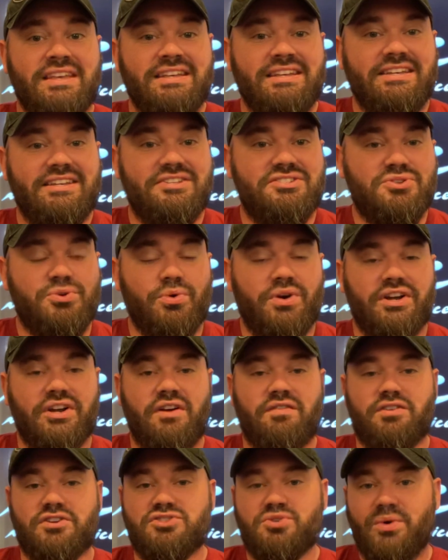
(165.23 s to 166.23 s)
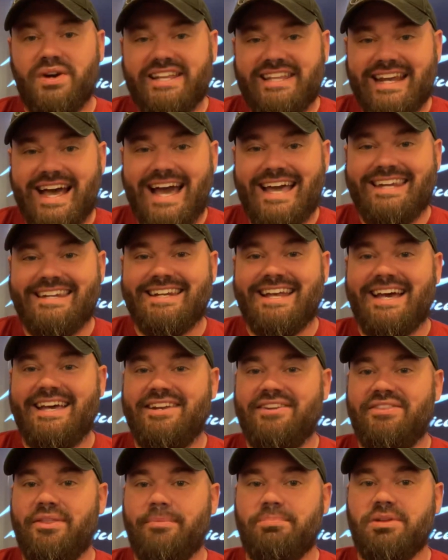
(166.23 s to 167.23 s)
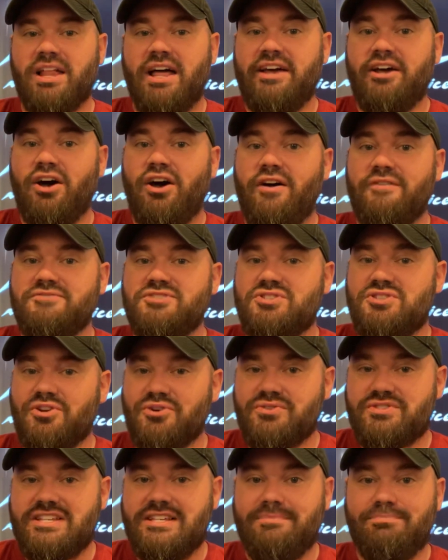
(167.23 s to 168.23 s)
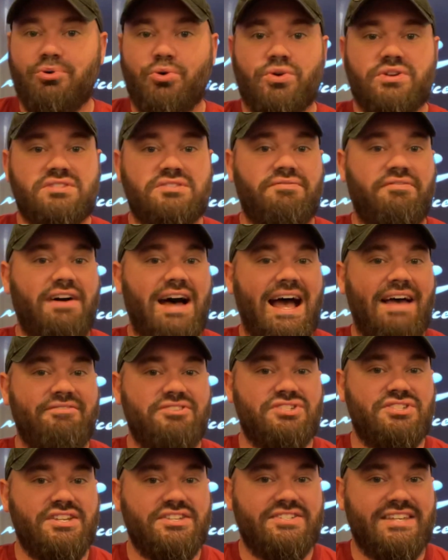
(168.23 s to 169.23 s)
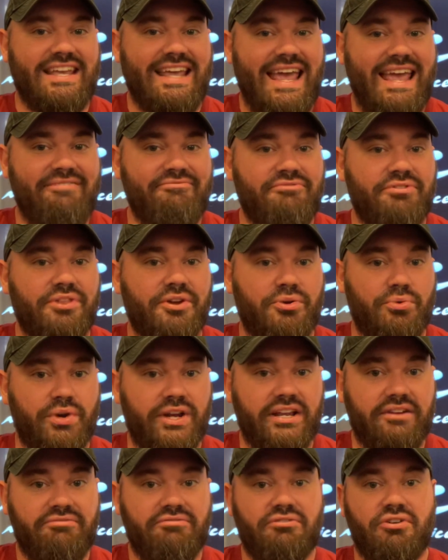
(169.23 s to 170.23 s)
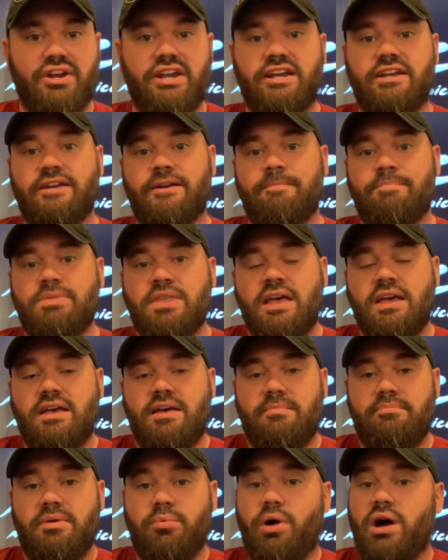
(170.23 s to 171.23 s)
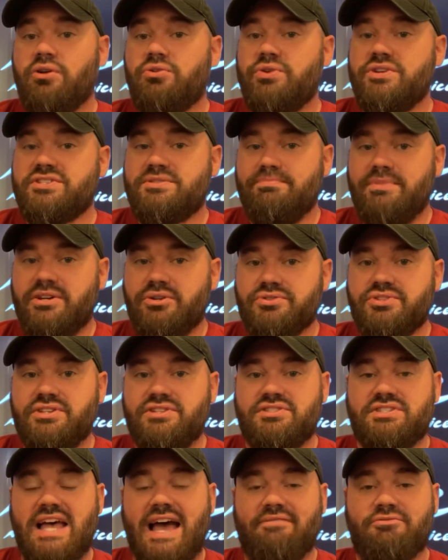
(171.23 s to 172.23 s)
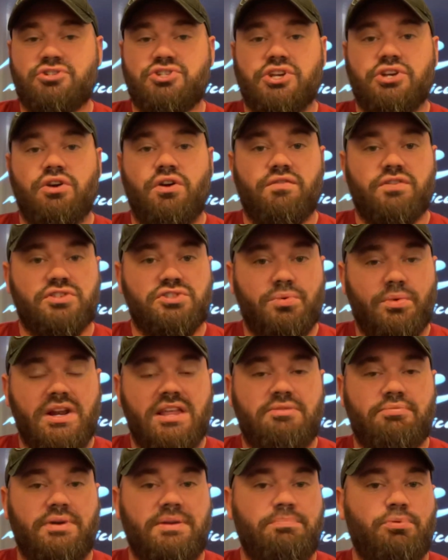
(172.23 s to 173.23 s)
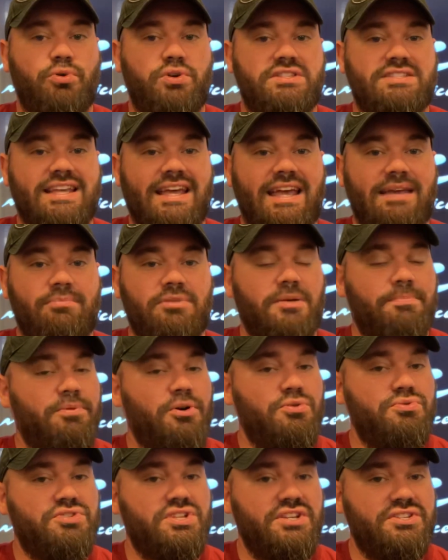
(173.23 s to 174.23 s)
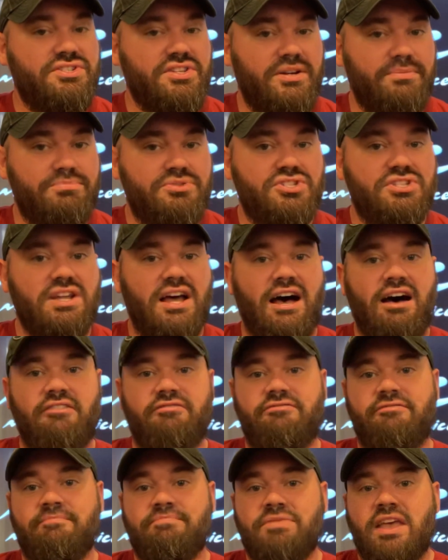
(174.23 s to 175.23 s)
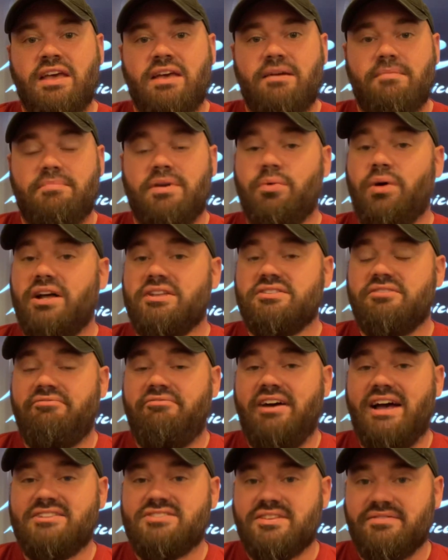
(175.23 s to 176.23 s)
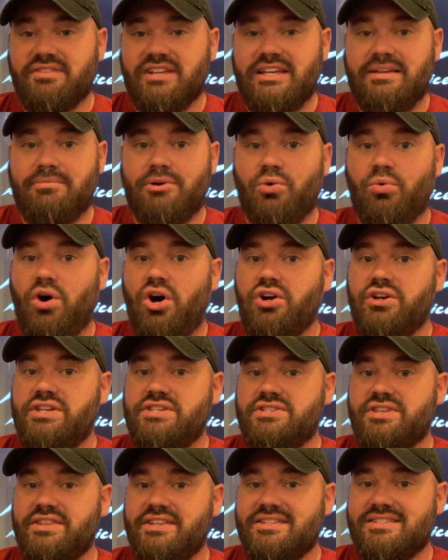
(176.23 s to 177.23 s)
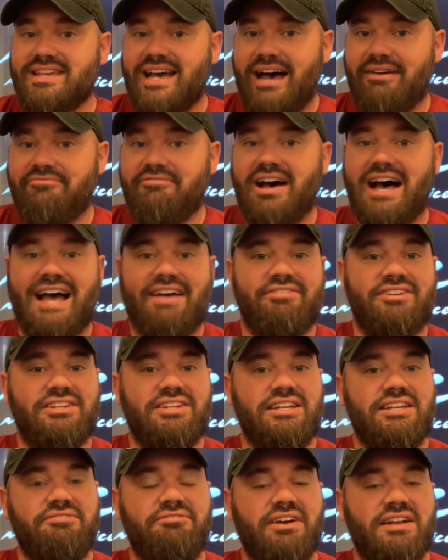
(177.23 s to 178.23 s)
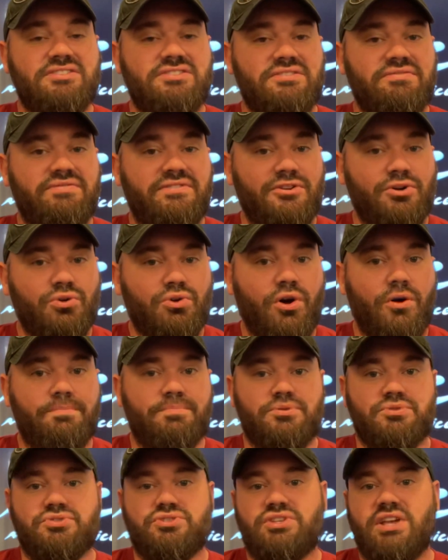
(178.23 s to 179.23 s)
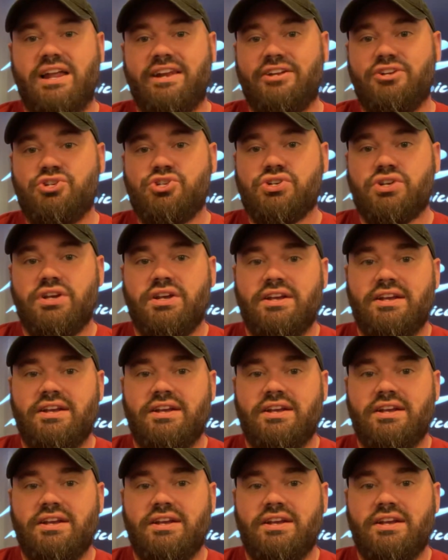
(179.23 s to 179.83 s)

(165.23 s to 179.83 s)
He's scoring over 29 a night in the playoffs, 13 boards, 5 assists a game for the Greek Freak. Meanwhile, Khris Middleton's averaging over 23 points a game in the postseason himself. Meanwhile, defensively, Milwaukee's in the top five in defensive field goal percentage,